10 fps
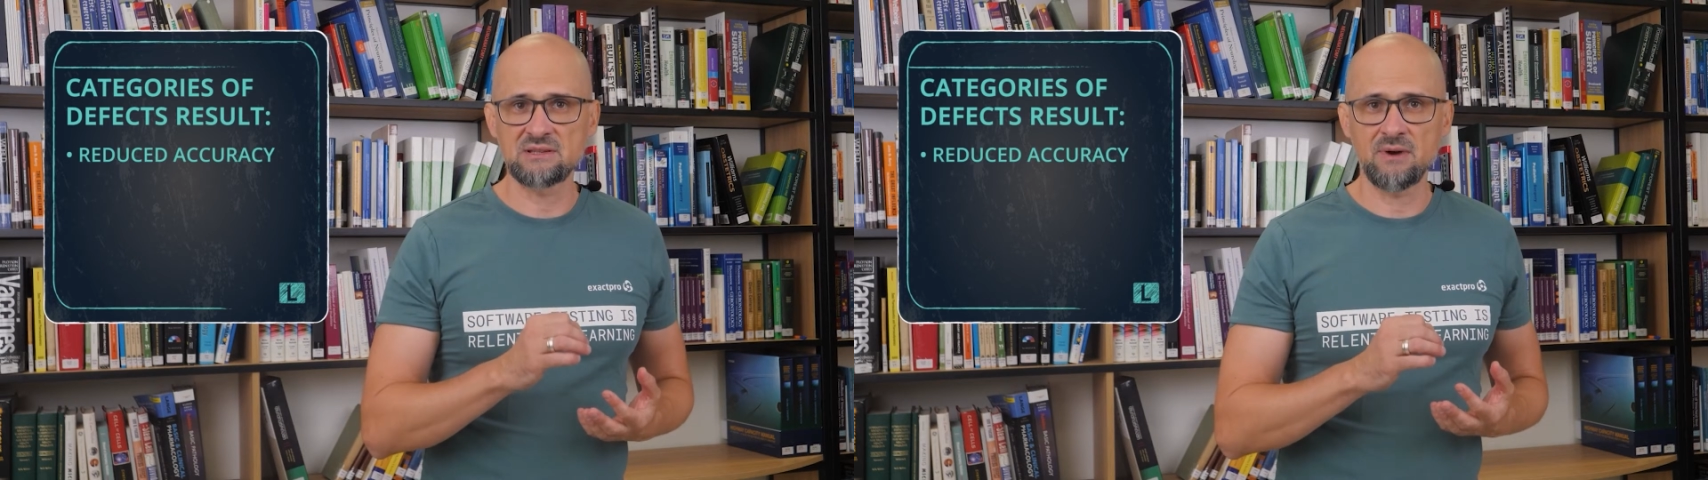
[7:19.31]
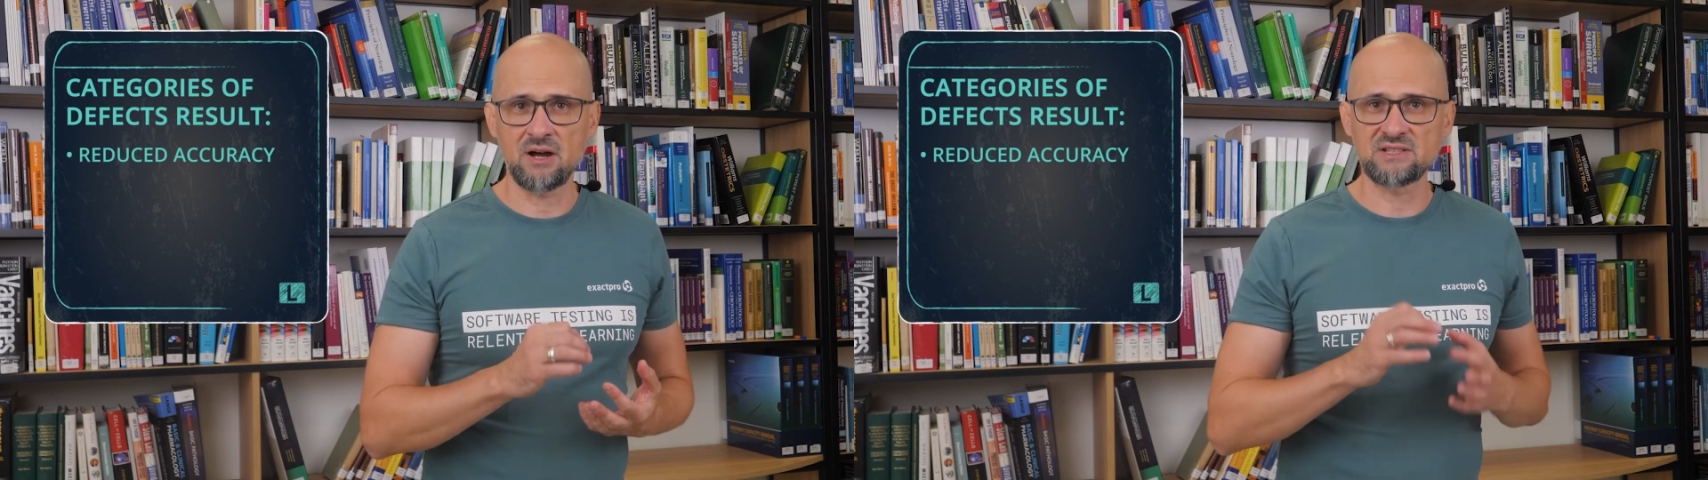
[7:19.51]

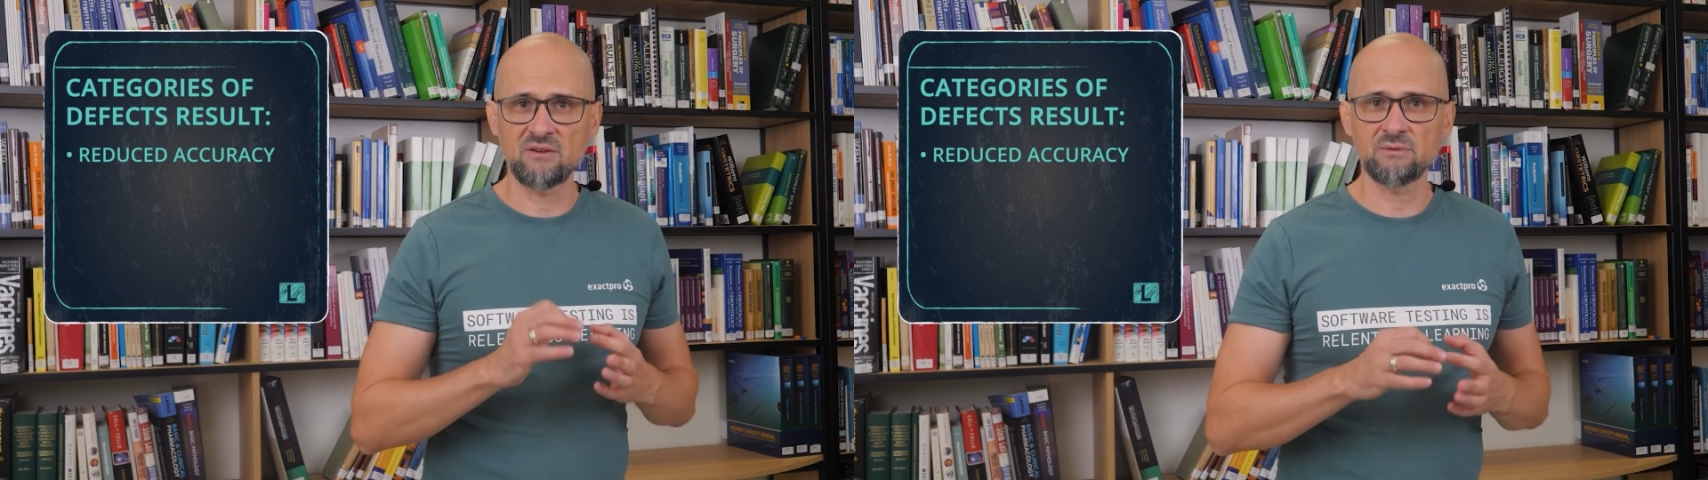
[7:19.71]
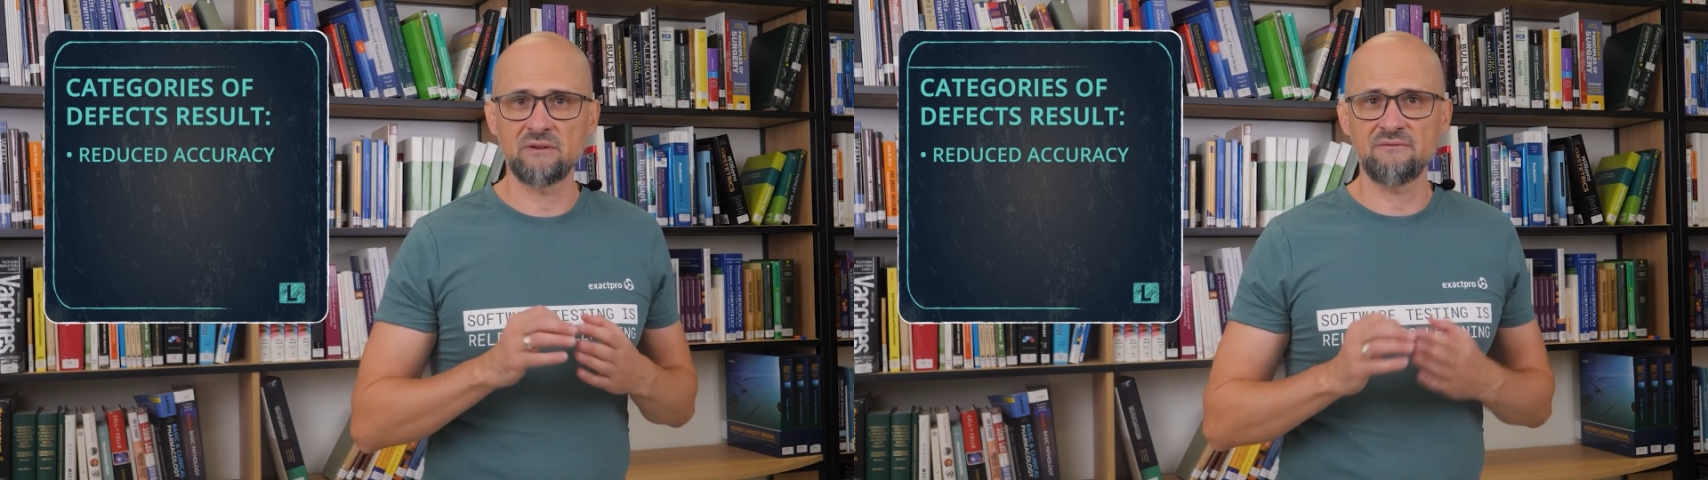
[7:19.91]
about
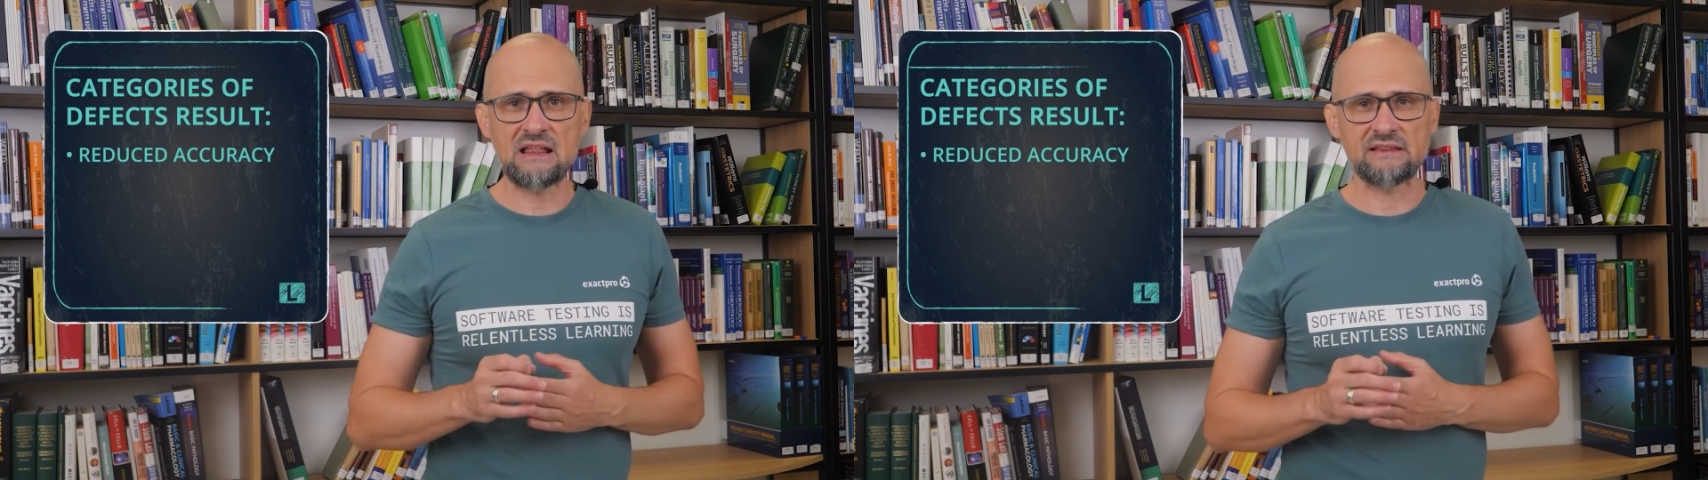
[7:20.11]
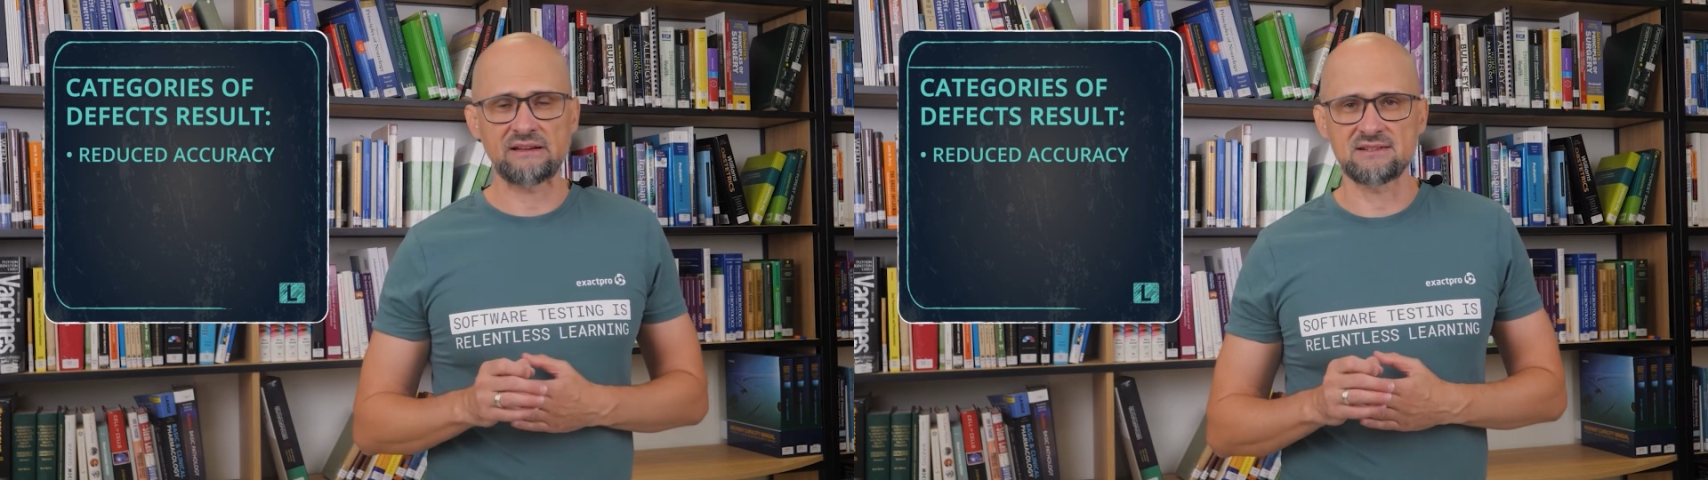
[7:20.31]
software
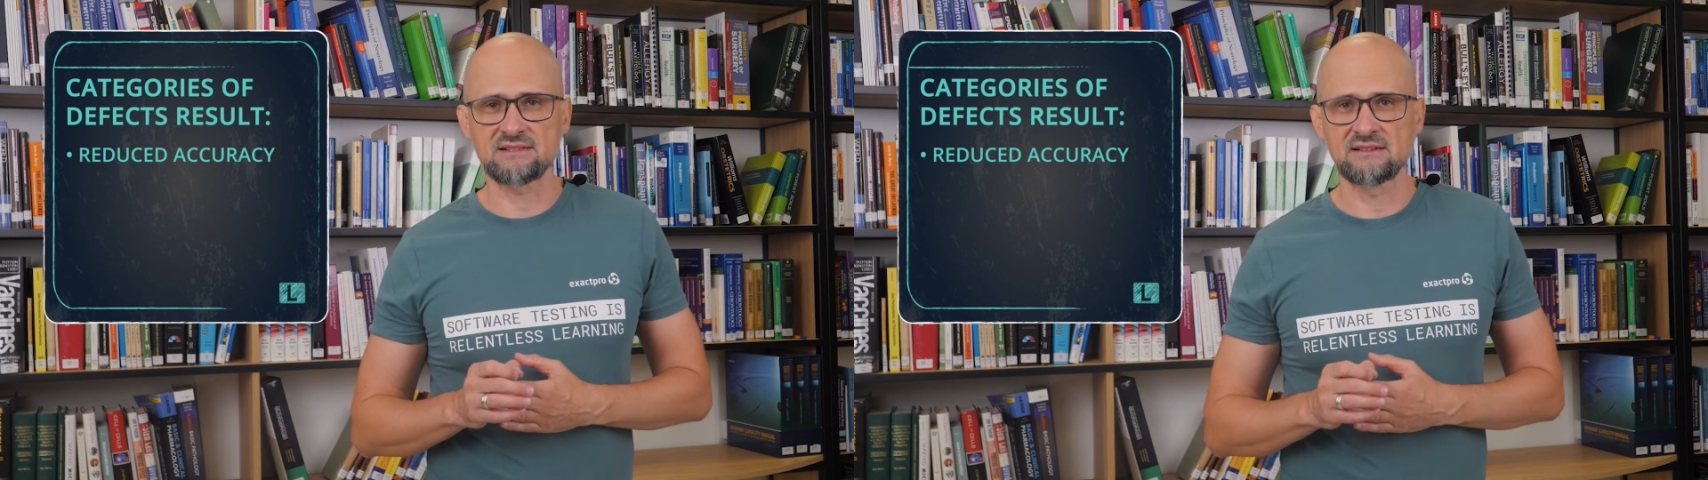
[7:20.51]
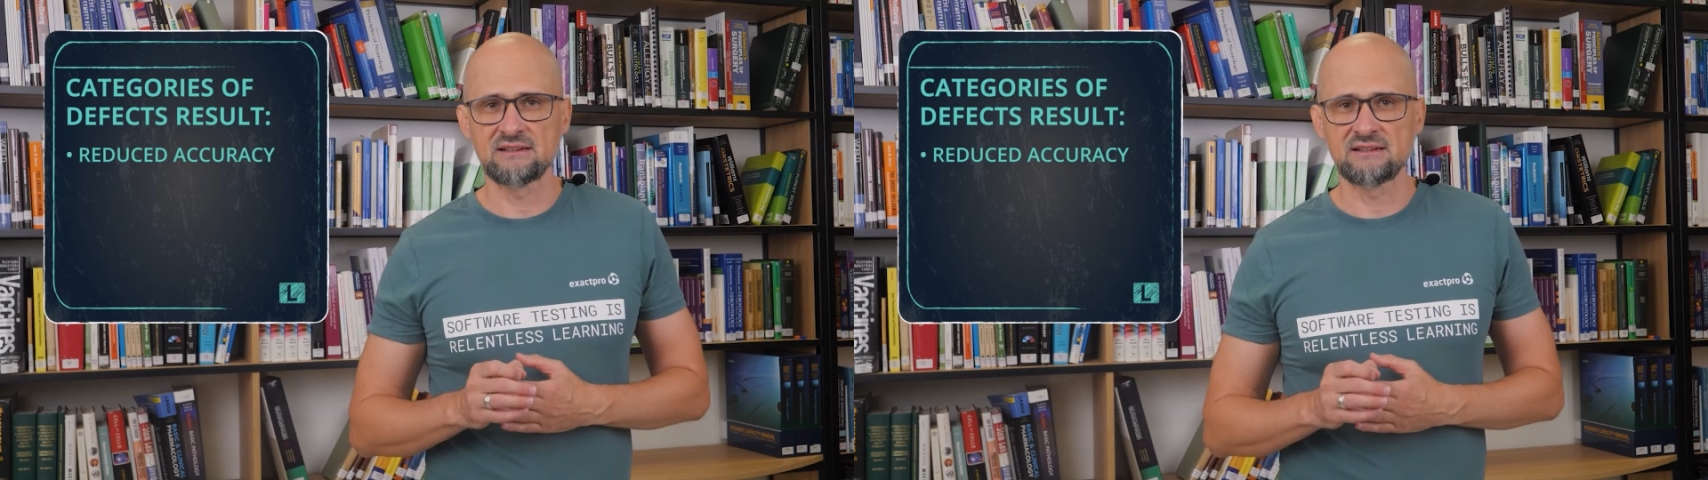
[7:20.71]
failures,